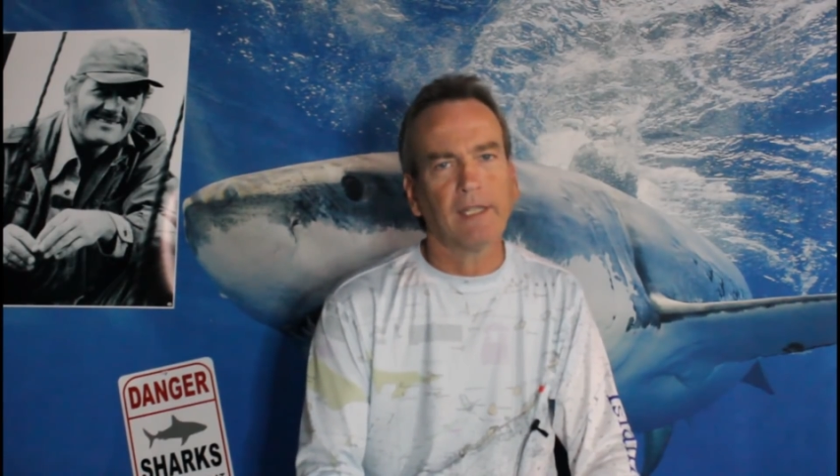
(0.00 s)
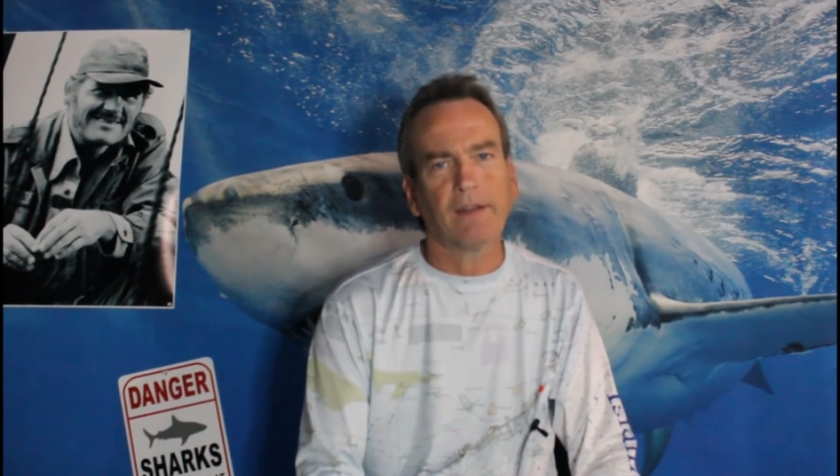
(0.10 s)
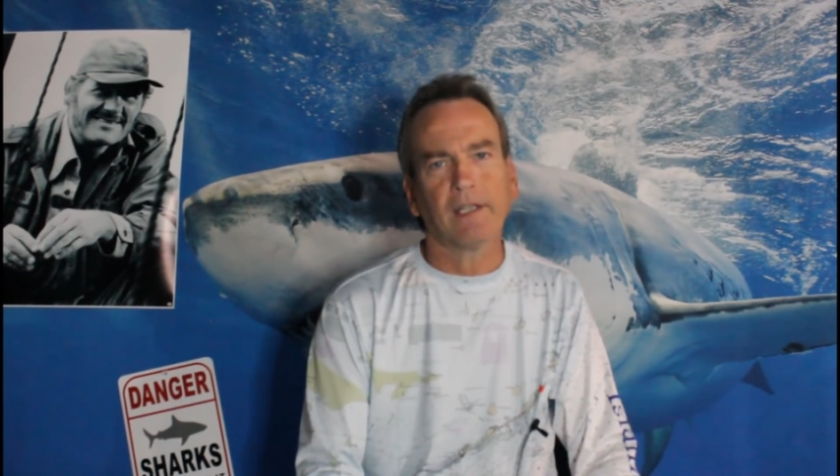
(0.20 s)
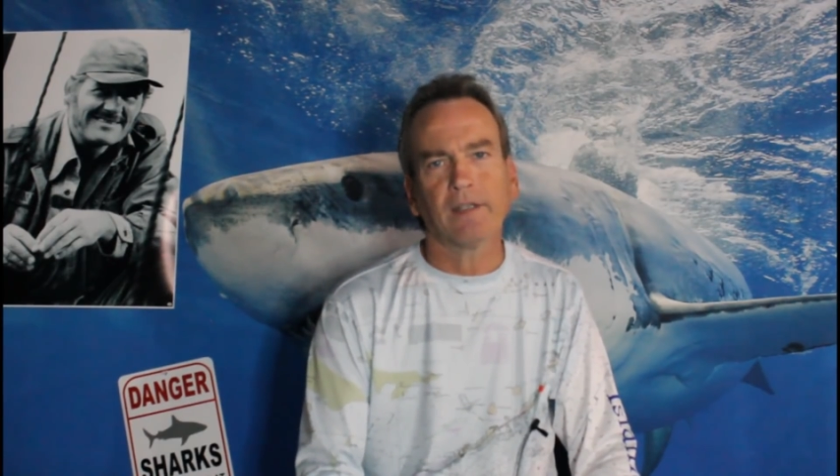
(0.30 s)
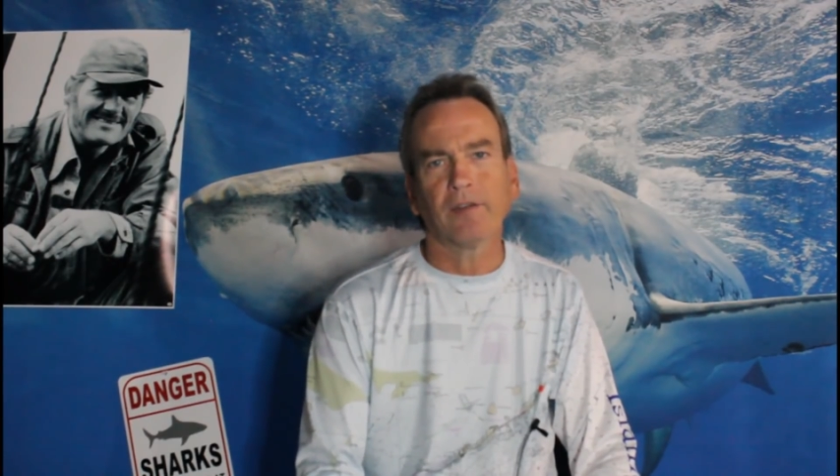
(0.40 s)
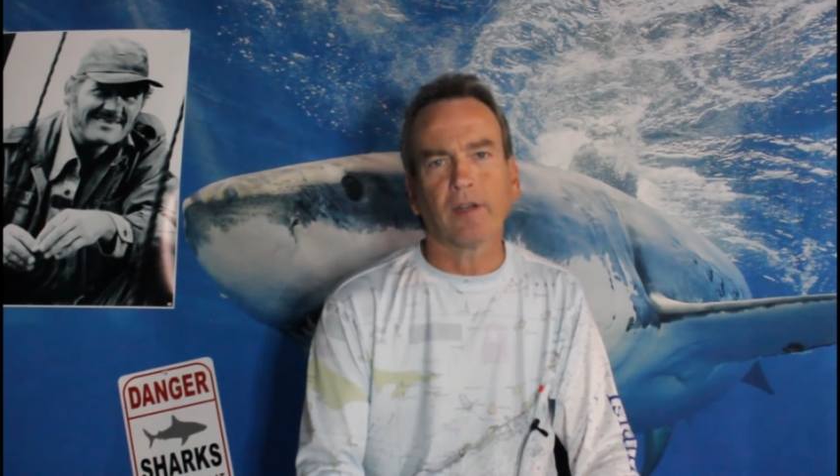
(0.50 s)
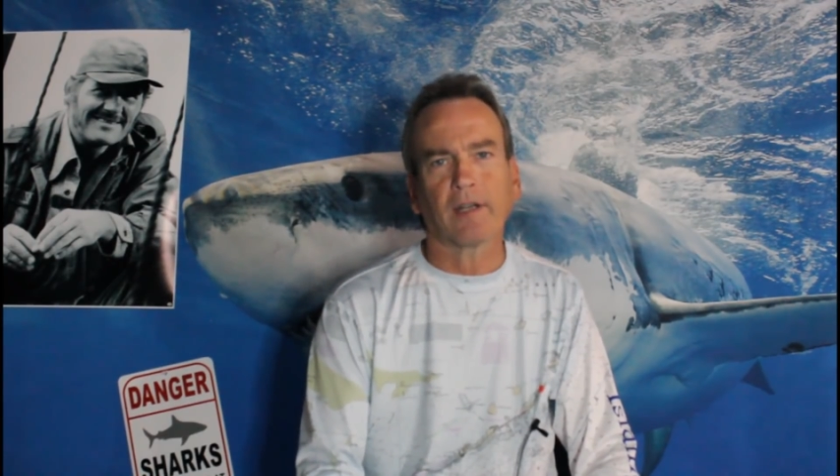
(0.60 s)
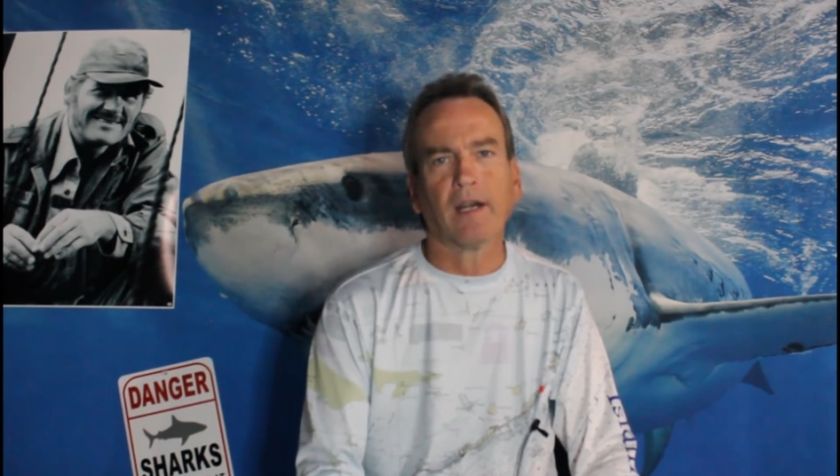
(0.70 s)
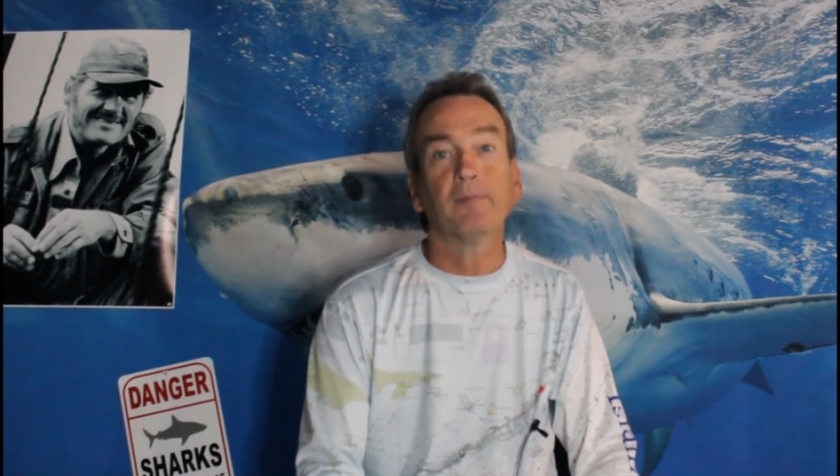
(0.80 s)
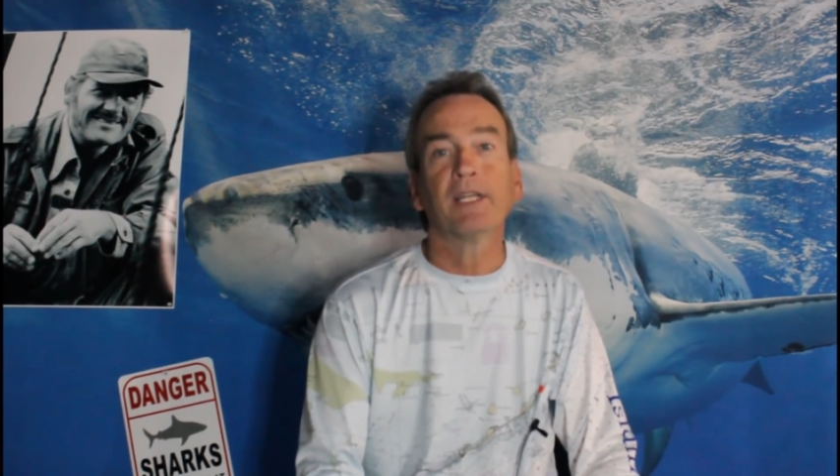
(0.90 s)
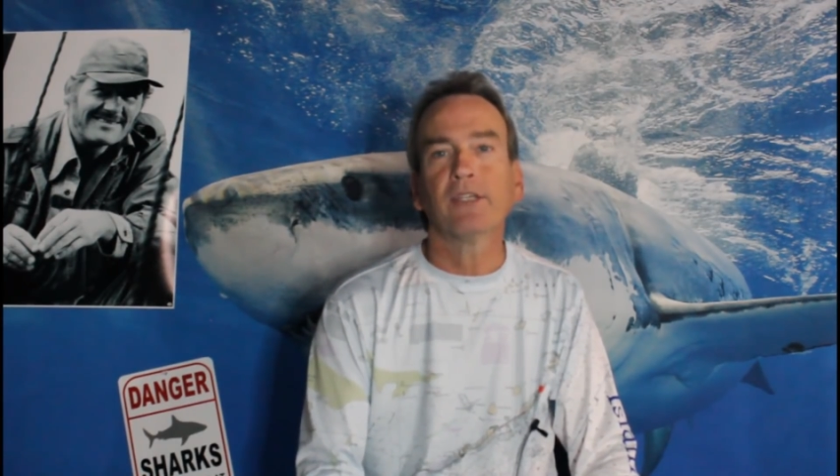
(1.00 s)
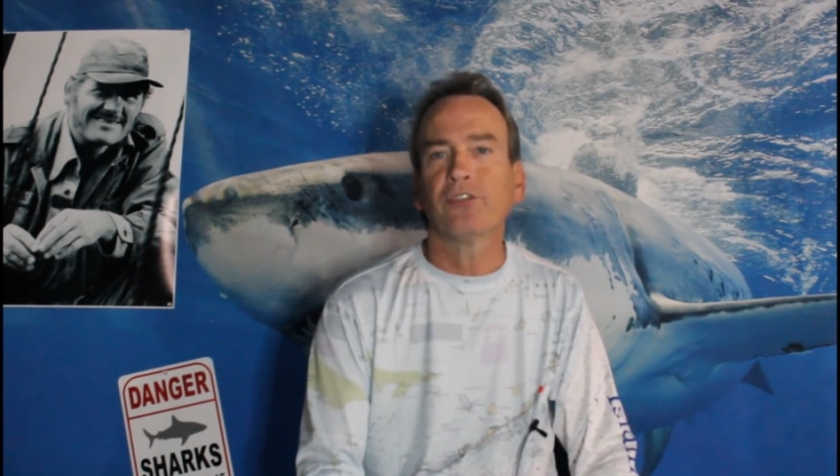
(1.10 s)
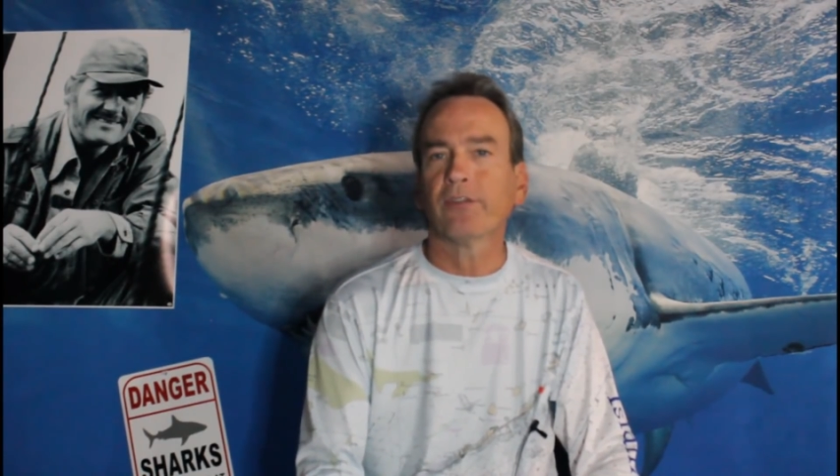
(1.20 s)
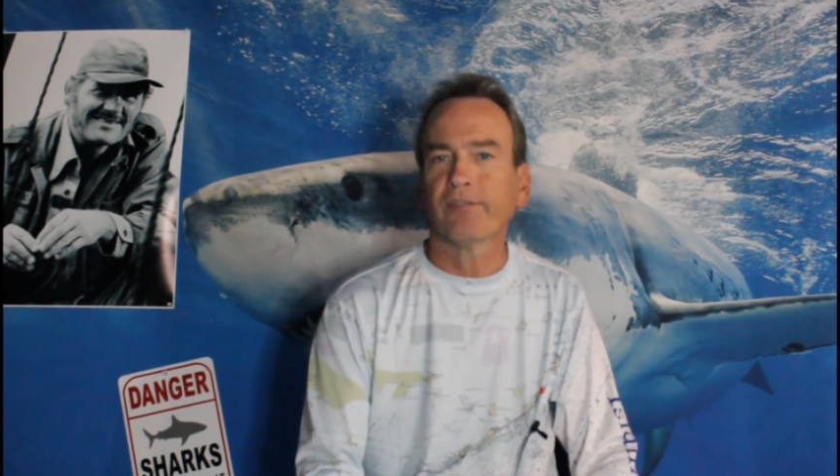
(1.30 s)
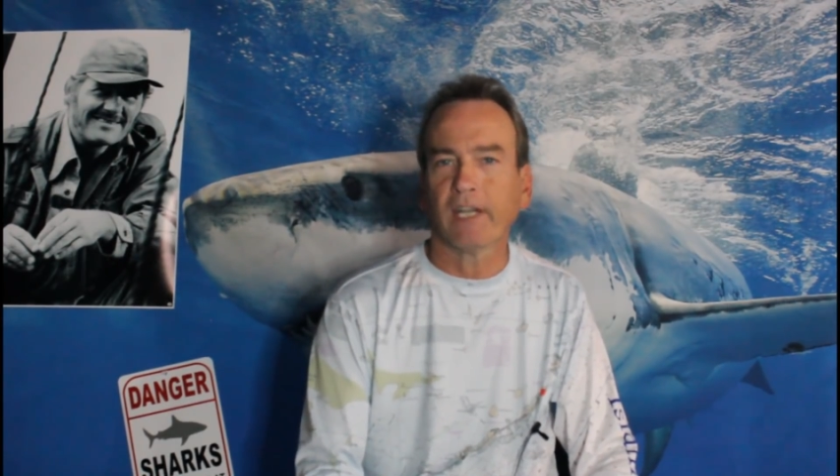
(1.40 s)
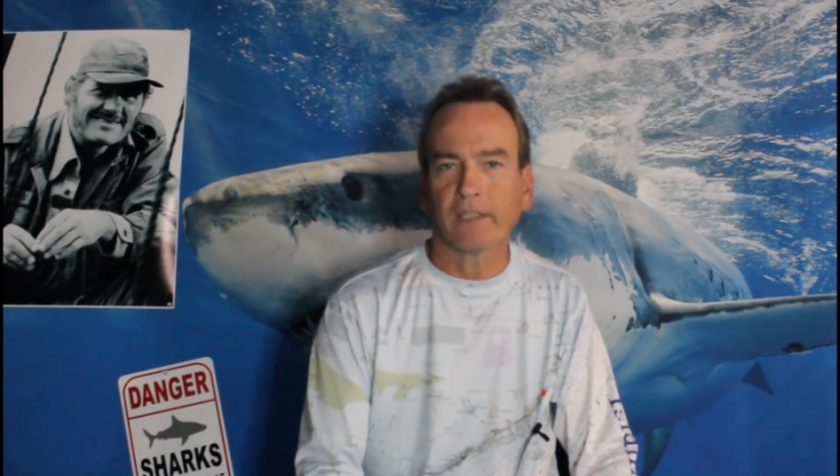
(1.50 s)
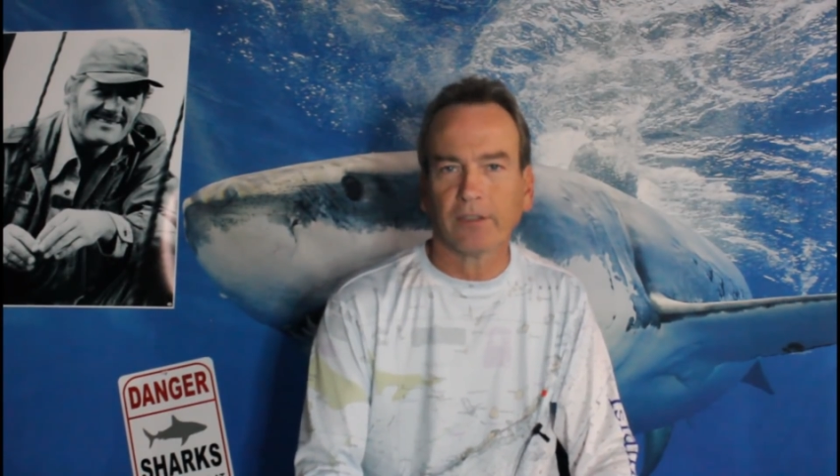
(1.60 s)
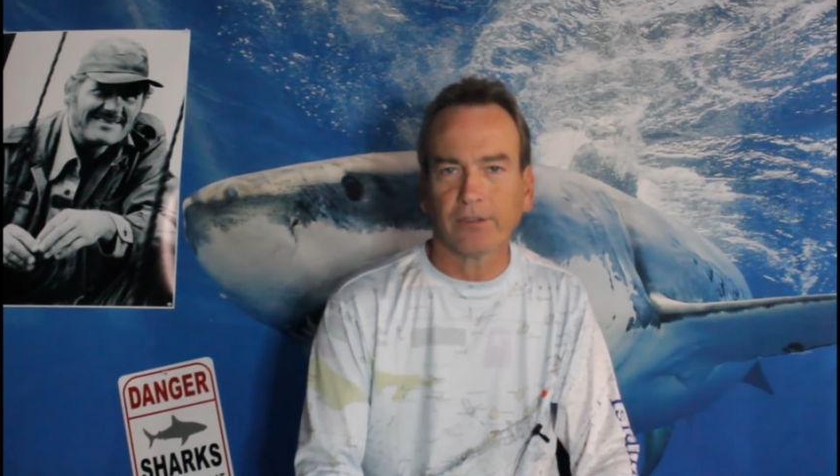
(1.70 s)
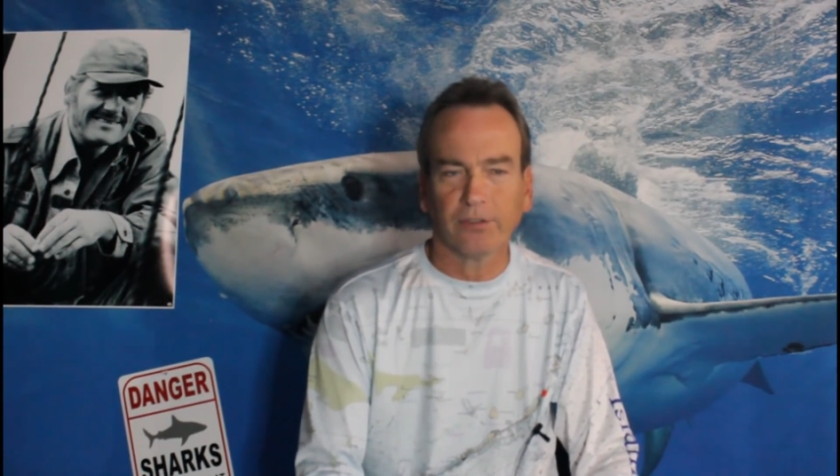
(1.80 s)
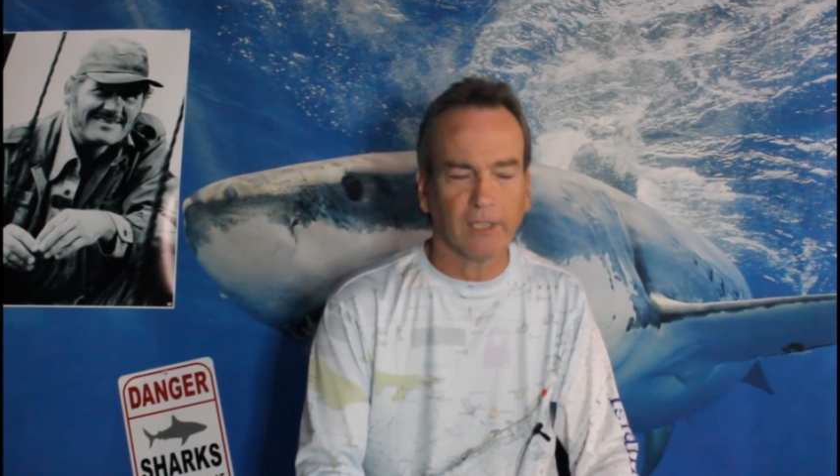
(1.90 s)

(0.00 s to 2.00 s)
I think it's a combination of factors.